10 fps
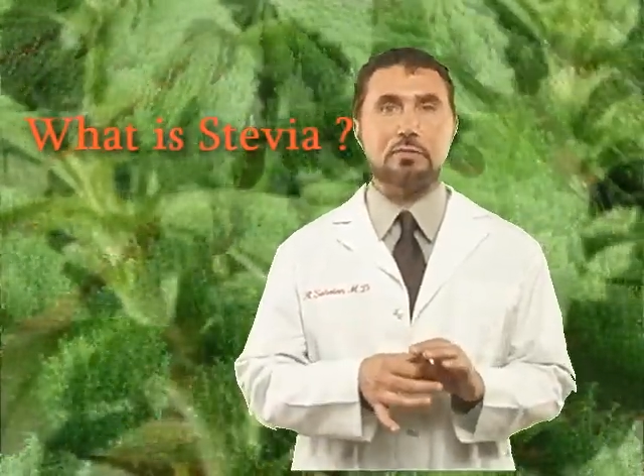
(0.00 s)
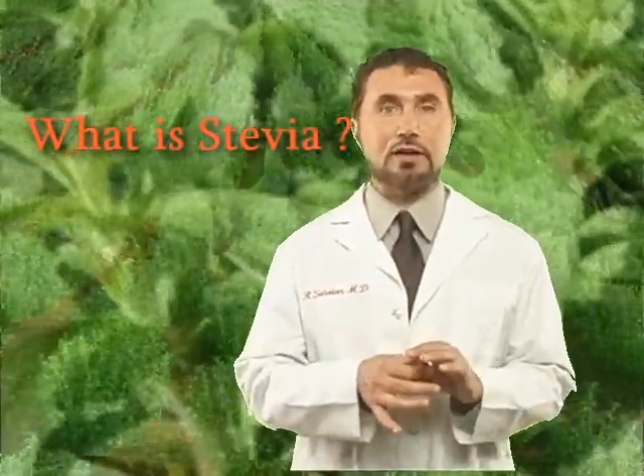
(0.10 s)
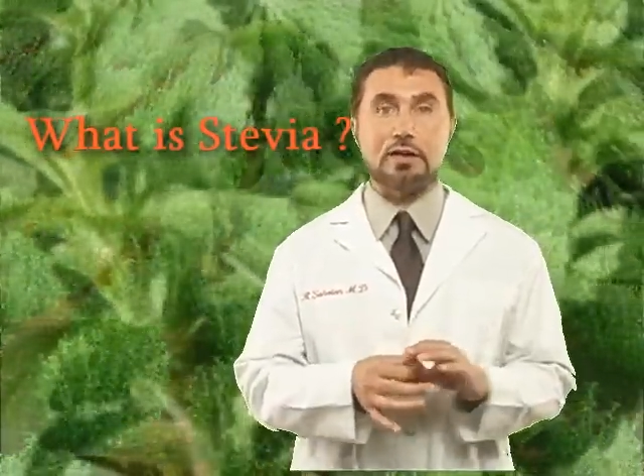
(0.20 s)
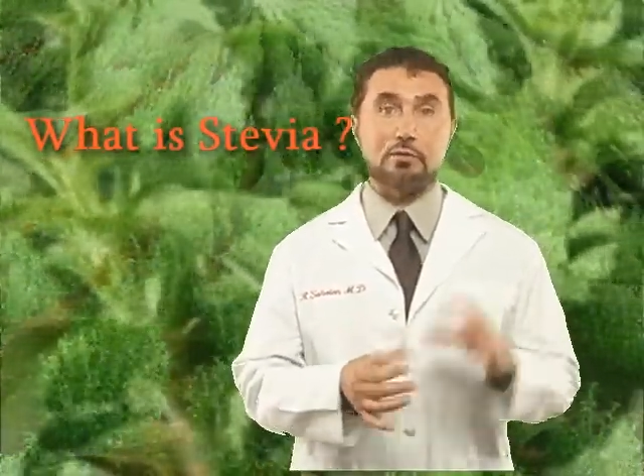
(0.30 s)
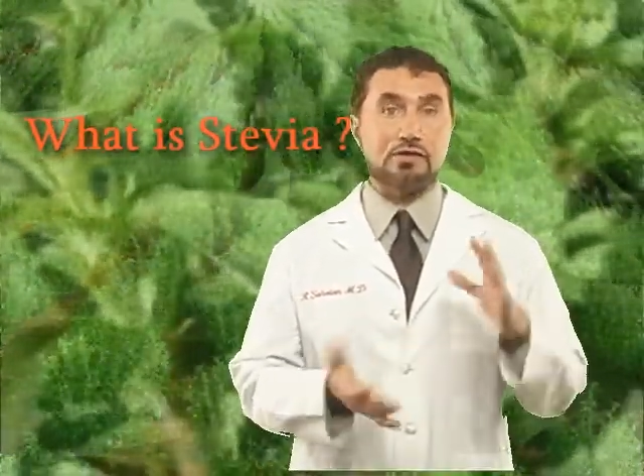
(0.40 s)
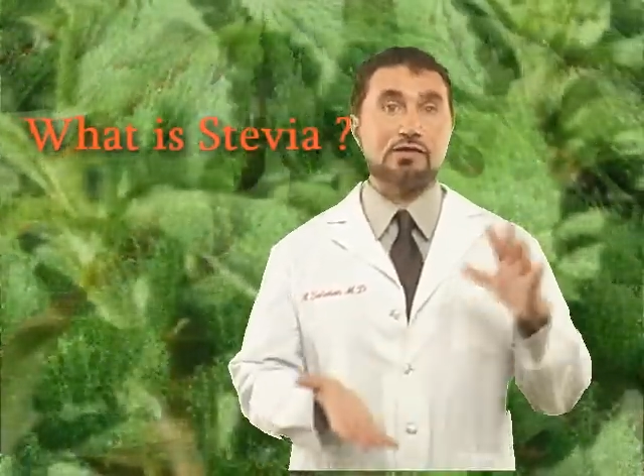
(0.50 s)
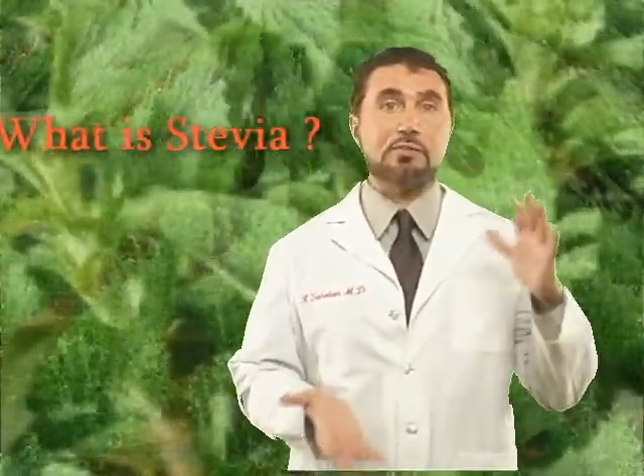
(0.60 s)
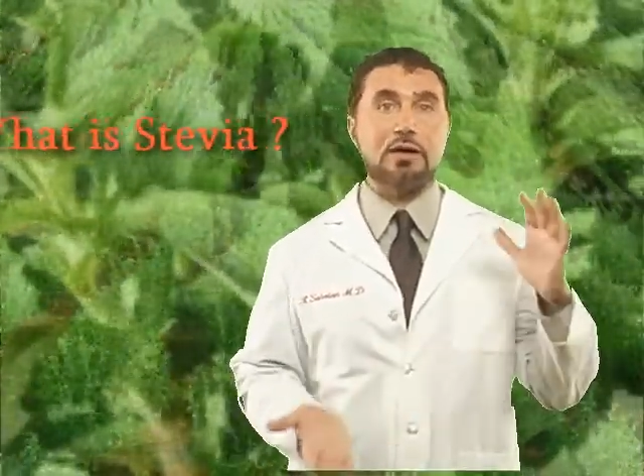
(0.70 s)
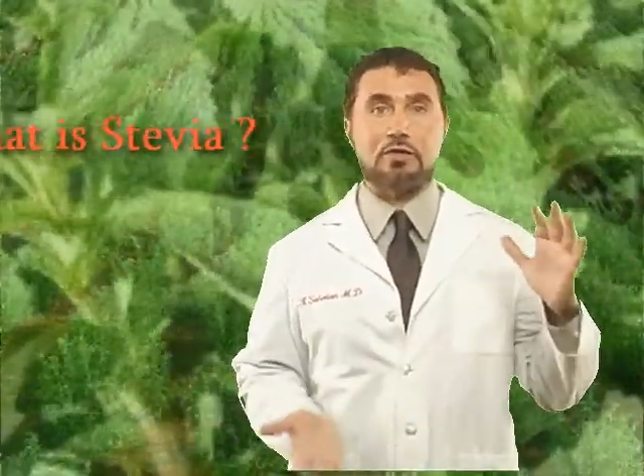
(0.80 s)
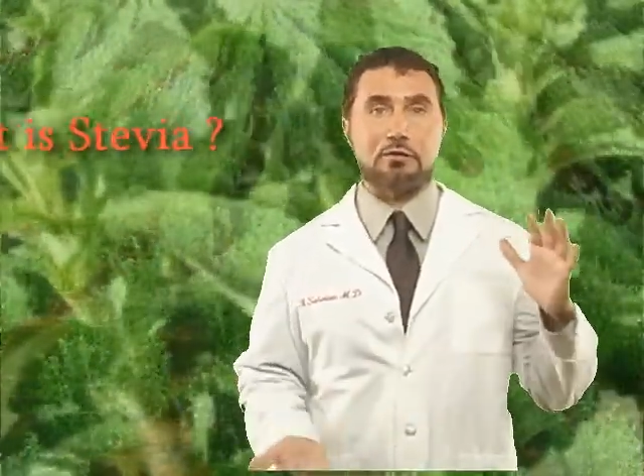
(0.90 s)
plant, which is
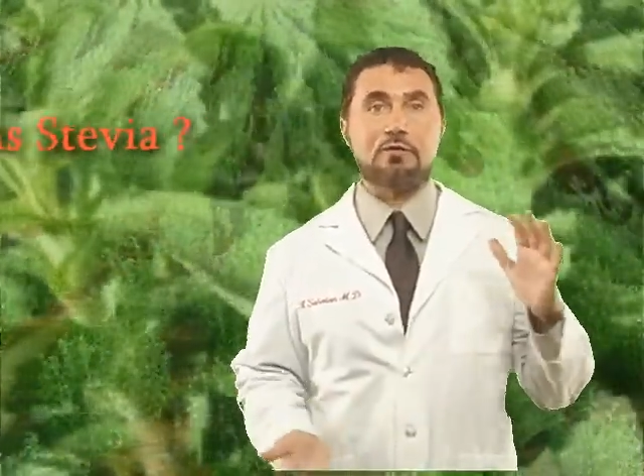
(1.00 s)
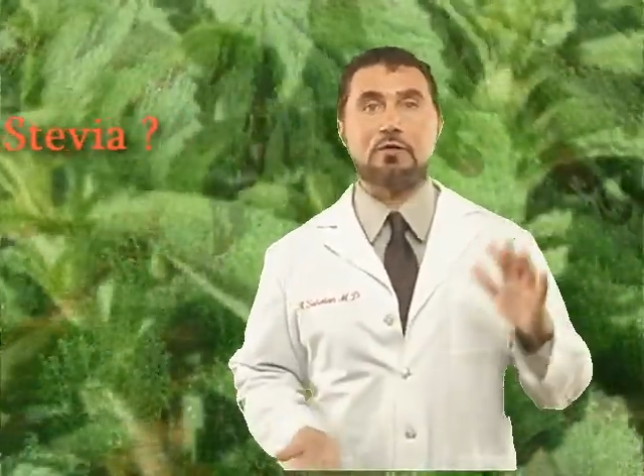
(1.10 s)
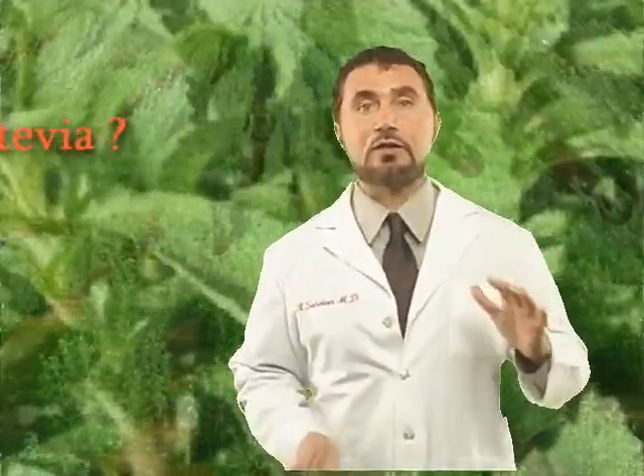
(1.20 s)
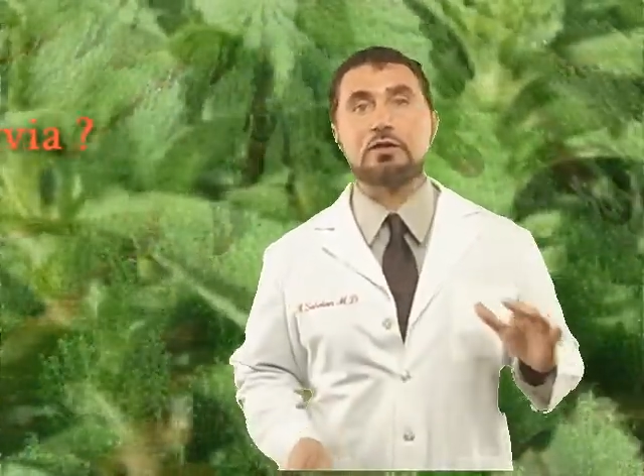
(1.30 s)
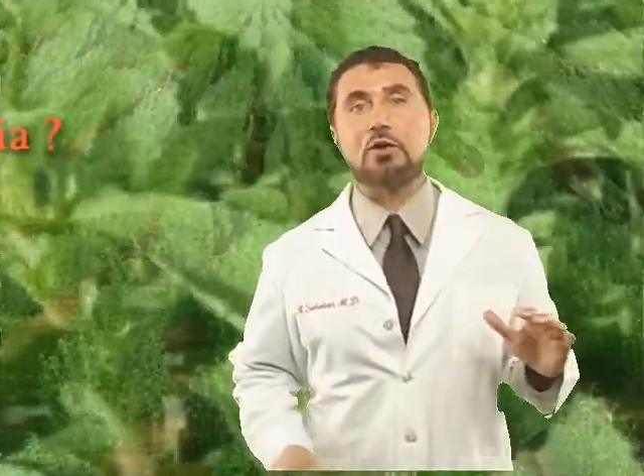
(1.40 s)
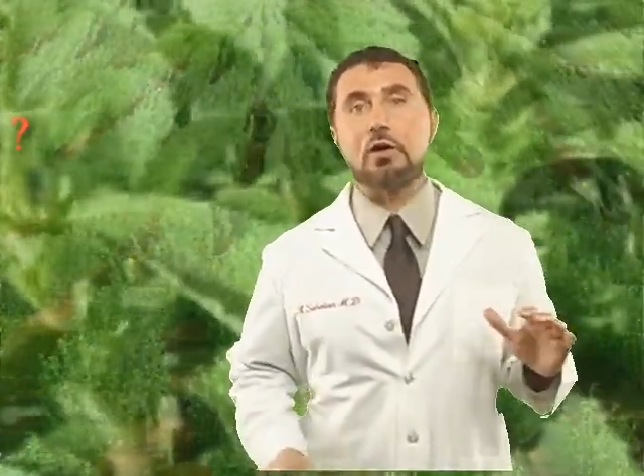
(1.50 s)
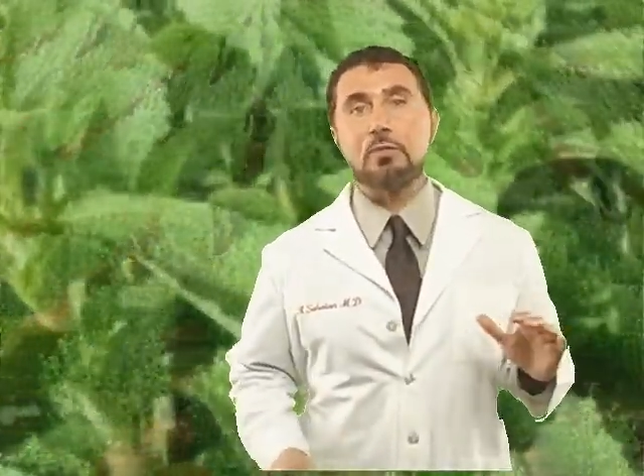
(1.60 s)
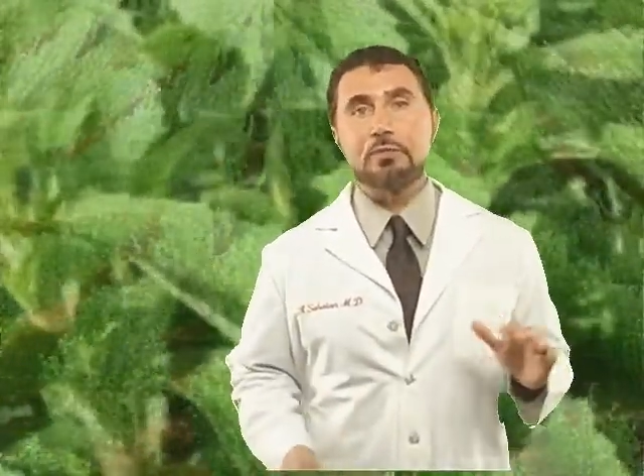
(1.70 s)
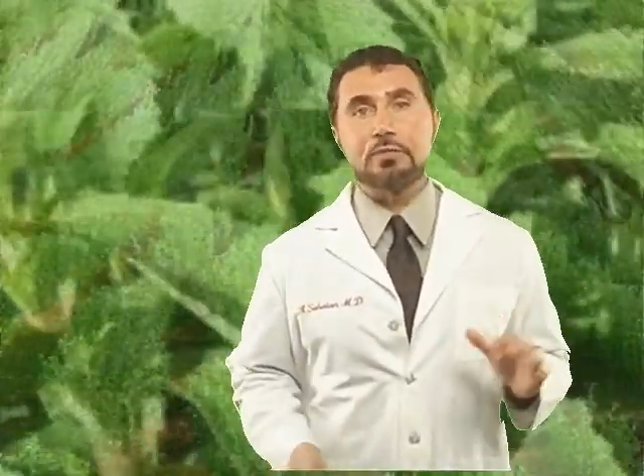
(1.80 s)
about 3 feet tall.